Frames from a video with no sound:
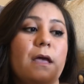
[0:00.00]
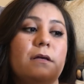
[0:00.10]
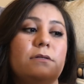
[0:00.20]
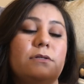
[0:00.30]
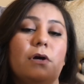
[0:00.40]

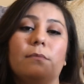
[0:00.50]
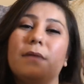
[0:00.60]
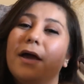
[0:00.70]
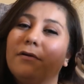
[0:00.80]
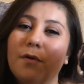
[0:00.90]
So
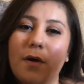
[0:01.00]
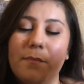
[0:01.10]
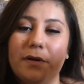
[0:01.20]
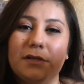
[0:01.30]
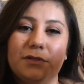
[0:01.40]
I don't know what I'm
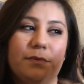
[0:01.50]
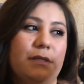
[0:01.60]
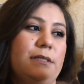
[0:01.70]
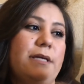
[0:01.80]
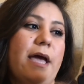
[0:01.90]
going to do with
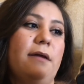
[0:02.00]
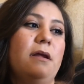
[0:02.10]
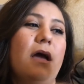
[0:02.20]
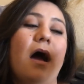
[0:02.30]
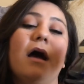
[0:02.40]
this yet.
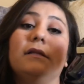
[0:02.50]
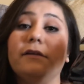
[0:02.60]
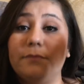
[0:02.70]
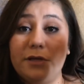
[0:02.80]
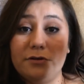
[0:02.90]

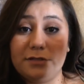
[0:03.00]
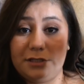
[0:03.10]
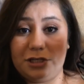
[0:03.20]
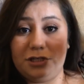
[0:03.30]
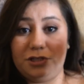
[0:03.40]
Leave me your
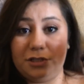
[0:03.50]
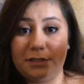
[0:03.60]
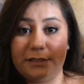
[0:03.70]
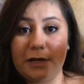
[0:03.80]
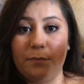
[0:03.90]
suggestions
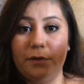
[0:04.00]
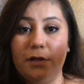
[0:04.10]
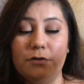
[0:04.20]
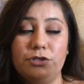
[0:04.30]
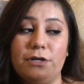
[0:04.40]
down
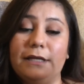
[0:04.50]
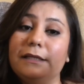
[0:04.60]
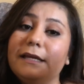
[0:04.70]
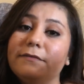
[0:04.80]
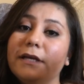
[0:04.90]
below. Should I
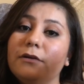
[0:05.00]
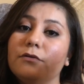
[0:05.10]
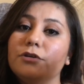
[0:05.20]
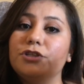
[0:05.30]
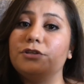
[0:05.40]
leave it
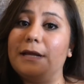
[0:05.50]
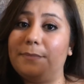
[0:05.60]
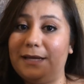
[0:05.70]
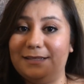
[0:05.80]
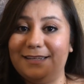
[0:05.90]
or should I
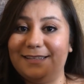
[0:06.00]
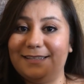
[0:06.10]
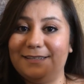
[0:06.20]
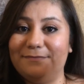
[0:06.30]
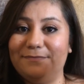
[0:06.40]
paint it?
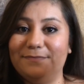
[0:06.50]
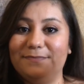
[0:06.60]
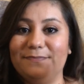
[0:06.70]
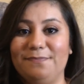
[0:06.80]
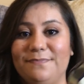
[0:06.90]

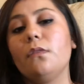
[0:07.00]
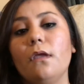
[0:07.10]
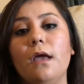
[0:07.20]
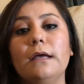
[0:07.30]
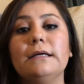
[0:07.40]

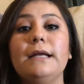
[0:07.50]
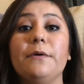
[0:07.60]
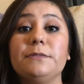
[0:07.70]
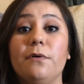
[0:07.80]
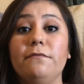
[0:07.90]

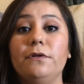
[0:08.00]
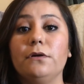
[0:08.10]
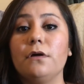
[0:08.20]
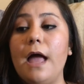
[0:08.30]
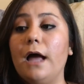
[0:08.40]
As part of the
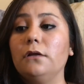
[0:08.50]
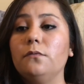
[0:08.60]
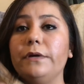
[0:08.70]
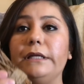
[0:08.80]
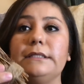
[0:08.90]

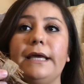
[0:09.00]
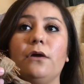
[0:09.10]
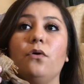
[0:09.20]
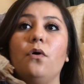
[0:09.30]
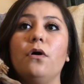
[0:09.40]
Halloween
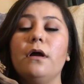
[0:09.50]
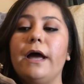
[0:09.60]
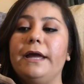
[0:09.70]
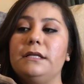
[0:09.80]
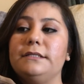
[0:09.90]
decor,
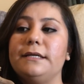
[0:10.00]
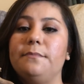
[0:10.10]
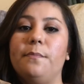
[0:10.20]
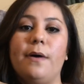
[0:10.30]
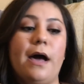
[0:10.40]
I did
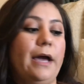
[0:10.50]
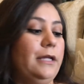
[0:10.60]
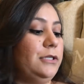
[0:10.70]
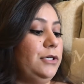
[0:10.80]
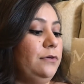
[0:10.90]
buy
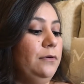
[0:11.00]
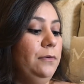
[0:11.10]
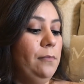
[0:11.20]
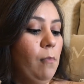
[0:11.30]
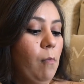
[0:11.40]

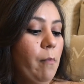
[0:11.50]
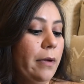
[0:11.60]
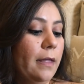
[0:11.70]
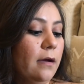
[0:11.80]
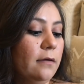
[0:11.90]
2
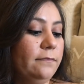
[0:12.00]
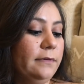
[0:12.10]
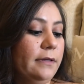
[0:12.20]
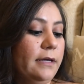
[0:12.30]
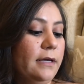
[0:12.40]
of
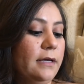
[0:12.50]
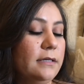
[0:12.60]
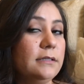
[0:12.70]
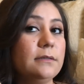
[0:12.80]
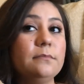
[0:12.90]

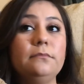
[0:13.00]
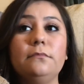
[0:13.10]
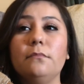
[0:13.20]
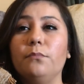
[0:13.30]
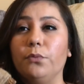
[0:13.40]
these
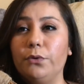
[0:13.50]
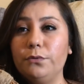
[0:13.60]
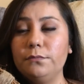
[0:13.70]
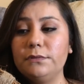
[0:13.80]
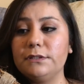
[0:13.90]

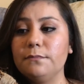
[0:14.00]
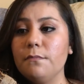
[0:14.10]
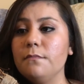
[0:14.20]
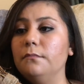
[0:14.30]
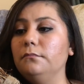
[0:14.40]
brooms,
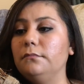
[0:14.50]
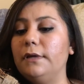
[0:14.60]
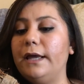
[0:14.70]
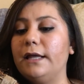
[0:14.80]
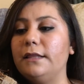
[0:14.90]

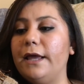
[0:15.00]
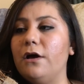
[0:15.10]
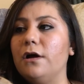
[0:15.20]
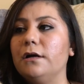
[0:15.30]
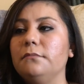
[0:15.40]
and they
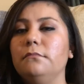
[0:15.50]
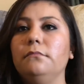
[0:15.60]
are